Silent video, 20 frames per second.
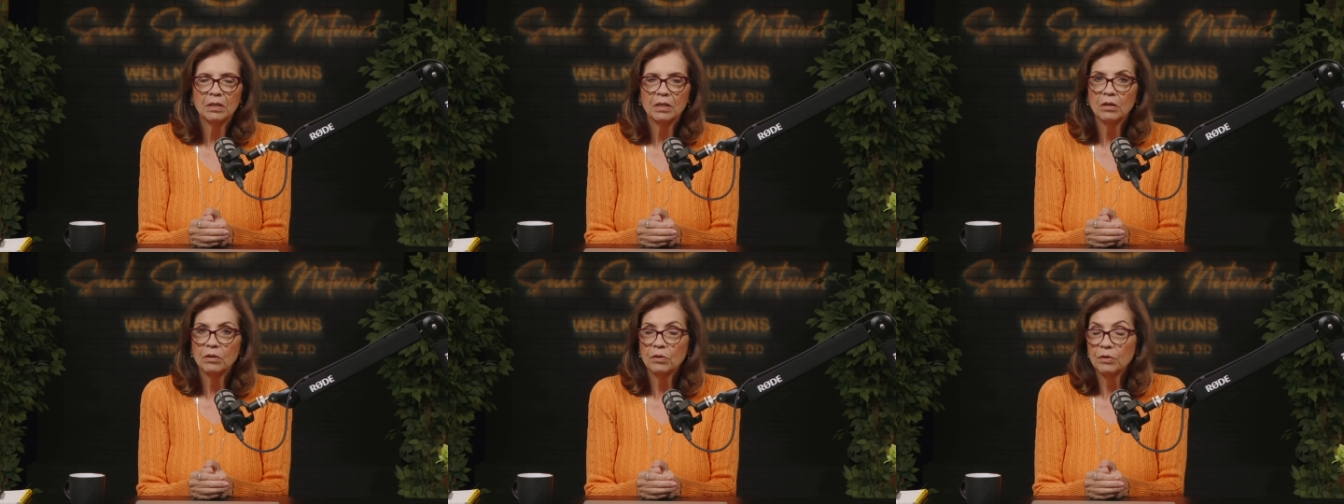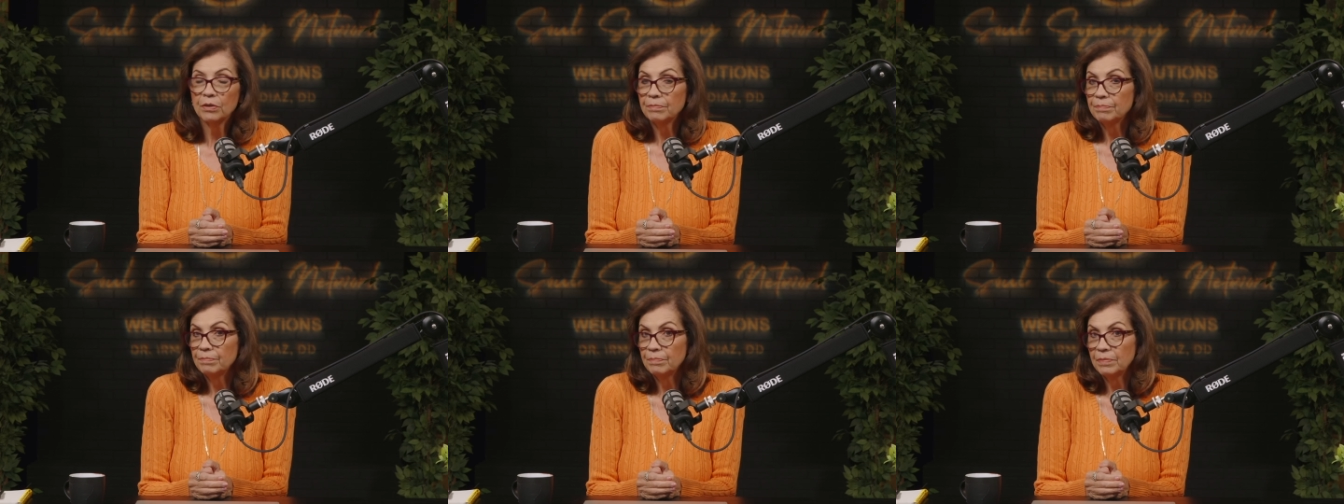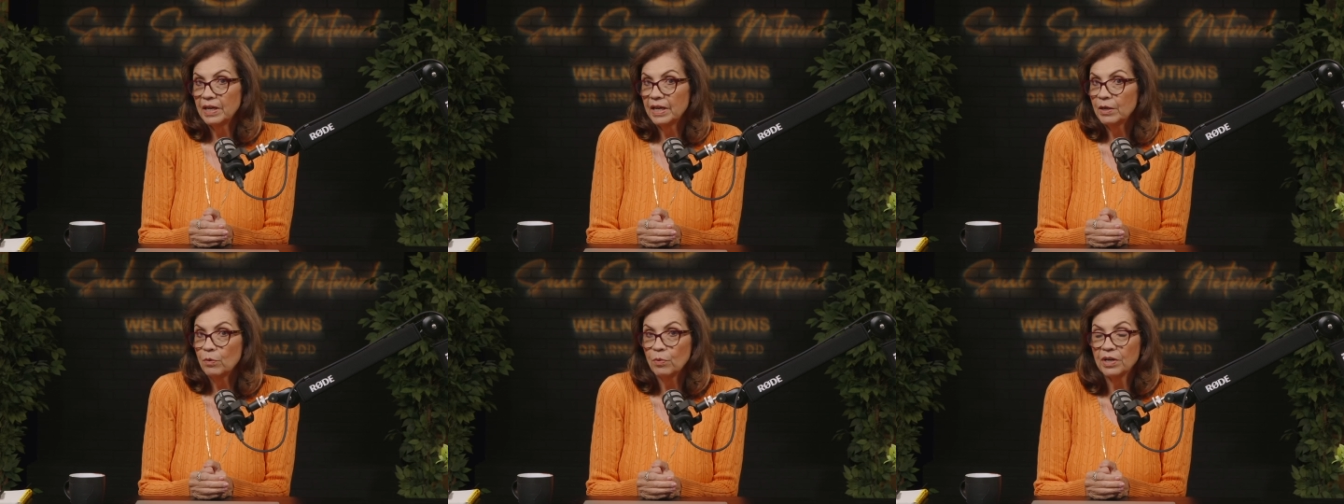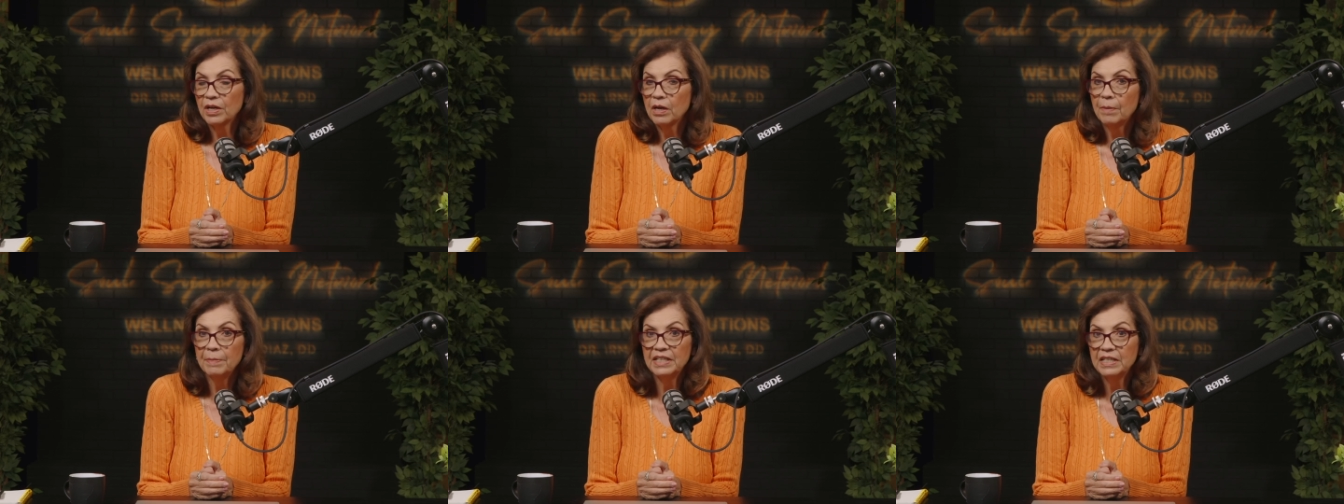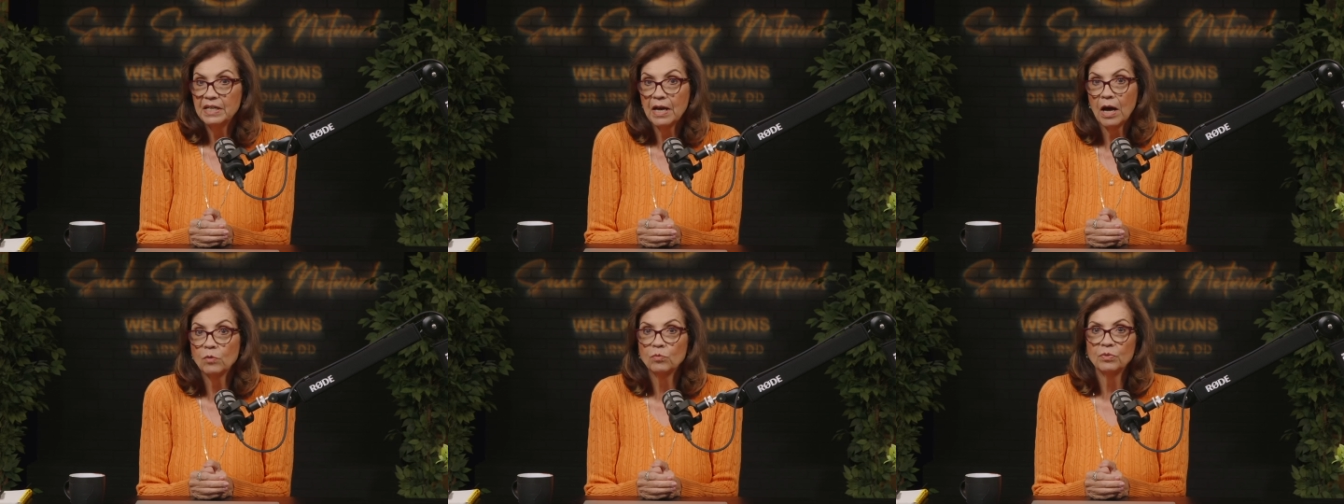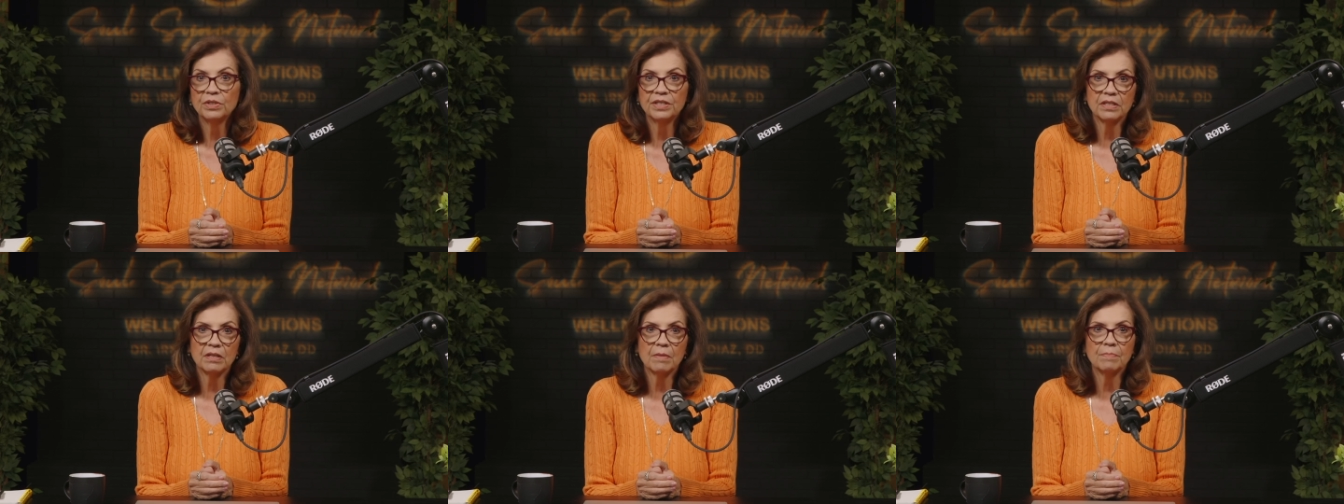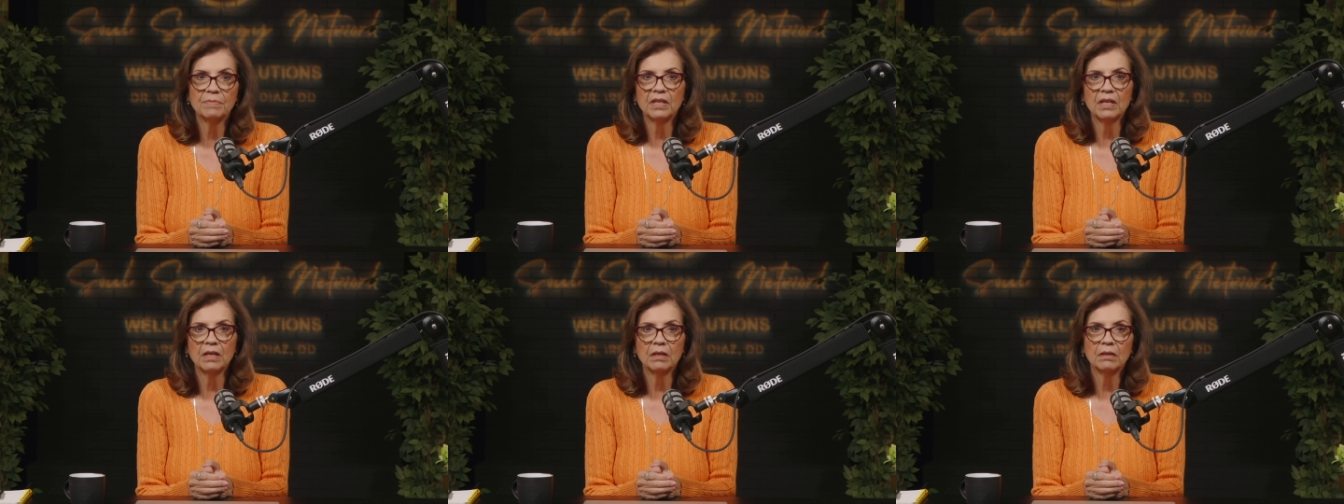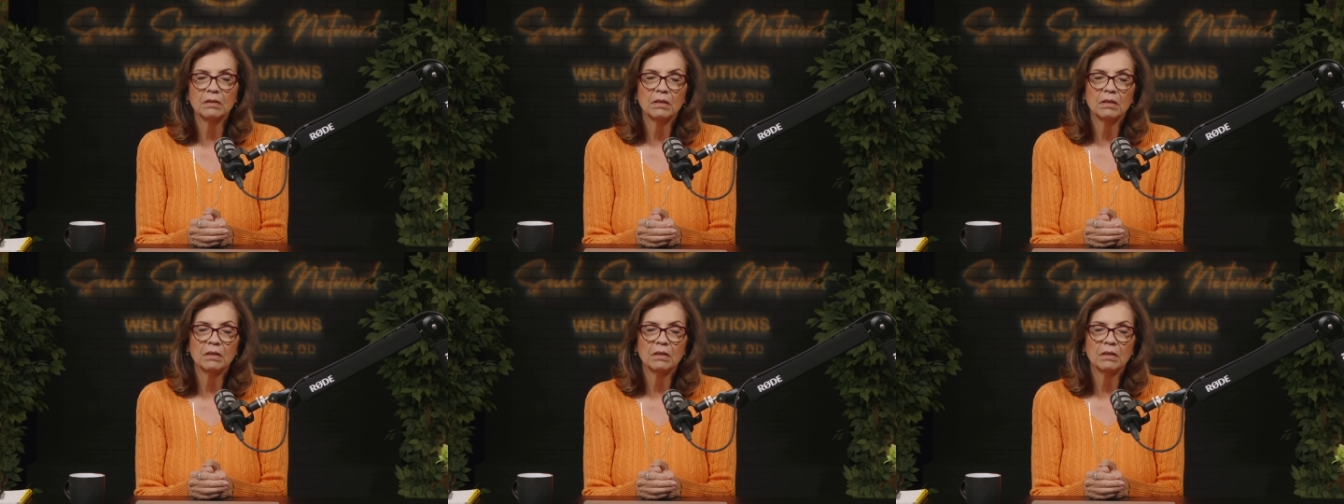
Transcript: or like we're coming down with something.